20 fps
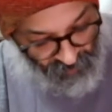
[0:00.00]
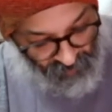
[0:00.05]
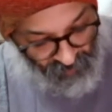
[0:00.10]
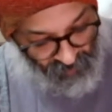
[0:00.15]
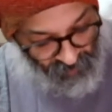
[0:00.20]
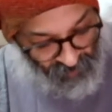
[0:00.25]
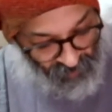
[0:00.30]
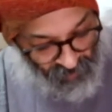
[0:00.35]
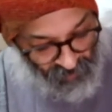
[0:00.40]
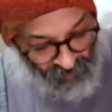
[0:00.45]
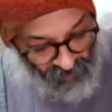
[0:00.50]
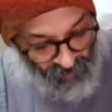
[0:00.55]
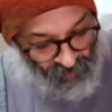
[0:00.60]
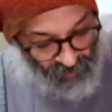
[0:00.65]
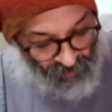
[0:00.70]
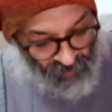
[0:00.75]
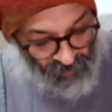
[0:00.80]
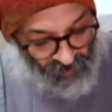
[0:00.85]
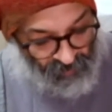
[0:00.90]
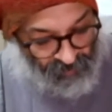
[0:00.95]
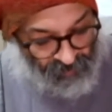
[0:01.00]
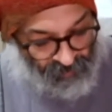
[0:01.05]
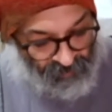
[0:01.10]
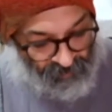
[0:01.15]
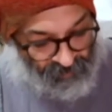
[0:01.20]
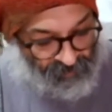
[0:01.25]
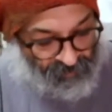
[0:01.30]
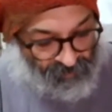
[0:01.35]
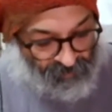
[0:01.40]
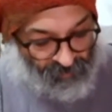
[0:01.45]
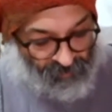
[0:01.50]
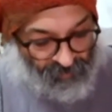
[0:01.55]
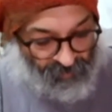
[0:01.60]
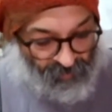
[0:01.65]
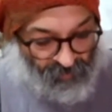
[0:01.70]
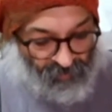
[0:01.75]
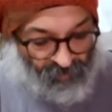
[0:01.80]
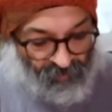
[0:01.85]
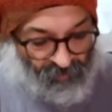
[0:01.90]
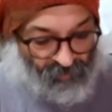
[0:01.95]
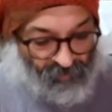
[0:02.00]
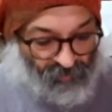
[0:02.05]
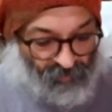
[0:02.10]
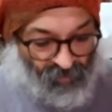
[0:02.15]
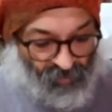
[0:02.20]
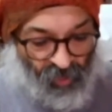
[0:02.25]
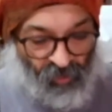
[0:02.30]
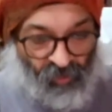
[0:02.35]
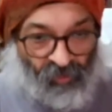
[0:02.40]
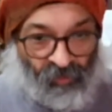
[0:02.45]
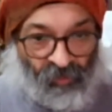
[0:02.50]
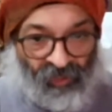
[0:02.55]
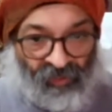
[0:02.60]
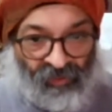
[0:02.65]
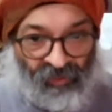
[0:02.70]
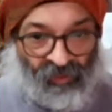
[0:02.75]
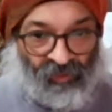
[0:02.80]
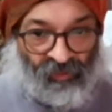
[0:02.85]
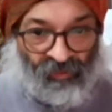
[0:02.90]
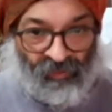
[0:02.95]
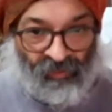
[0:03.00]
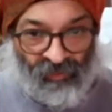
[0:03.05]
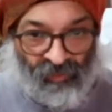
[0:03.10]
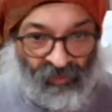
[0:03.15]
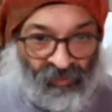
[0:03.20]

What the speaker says: There we go. Now it makes sense.